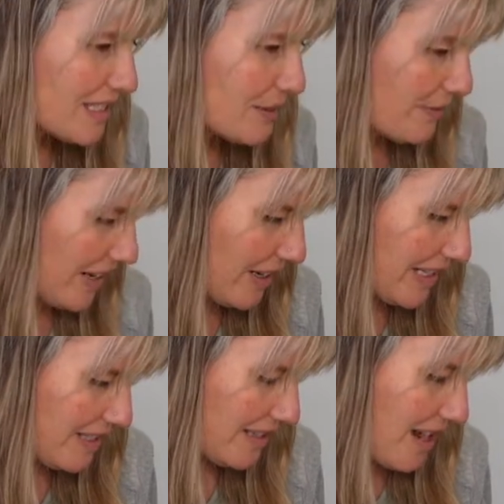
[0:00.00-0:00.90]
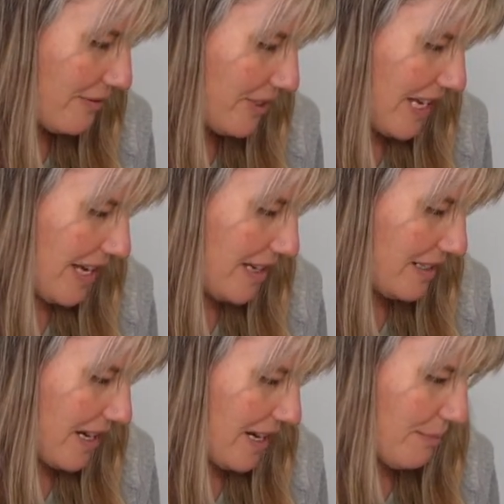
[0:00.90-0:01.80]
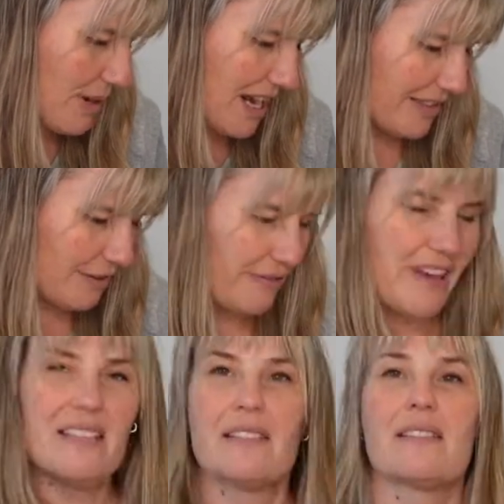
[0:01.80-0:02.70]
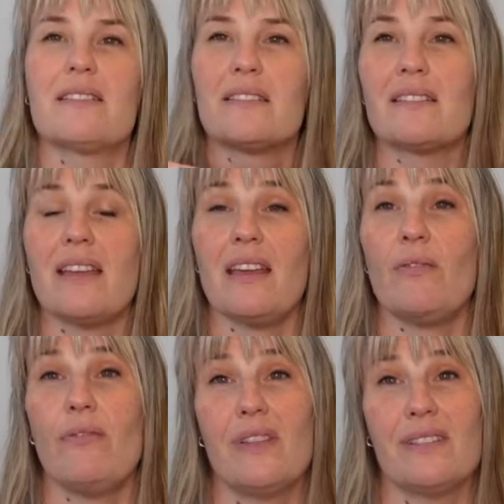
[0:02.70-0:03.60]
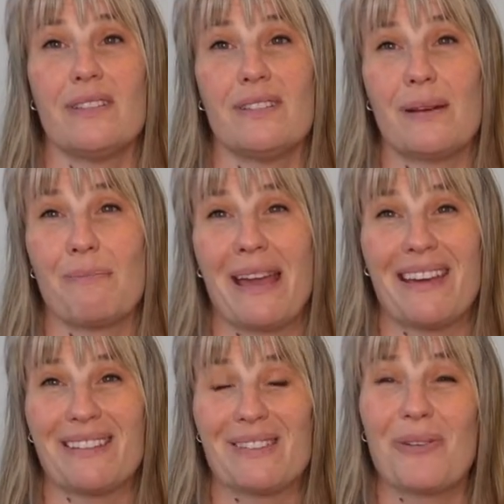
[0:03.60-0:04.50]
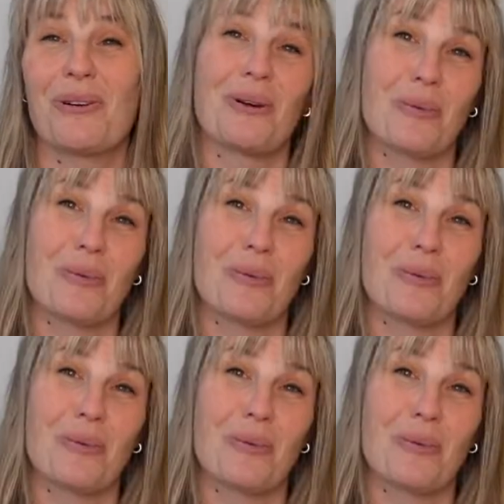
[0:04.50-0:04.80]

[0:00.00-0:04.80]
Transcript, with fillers: is very soft and I'm on the fence if this is a man's or a